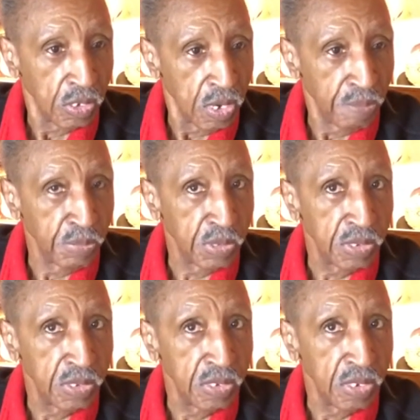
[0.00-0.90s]
Columbus
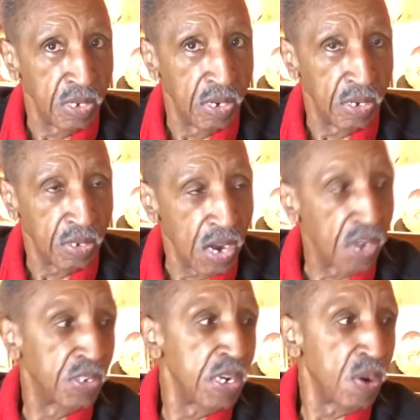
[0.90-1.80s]
uh,
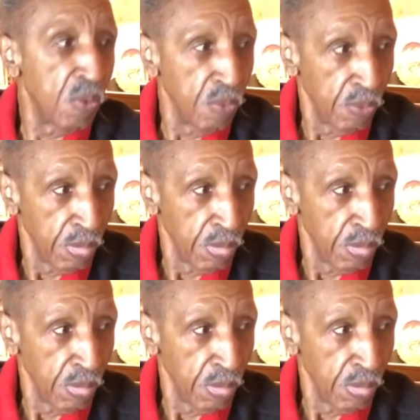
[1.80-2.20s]
cartel,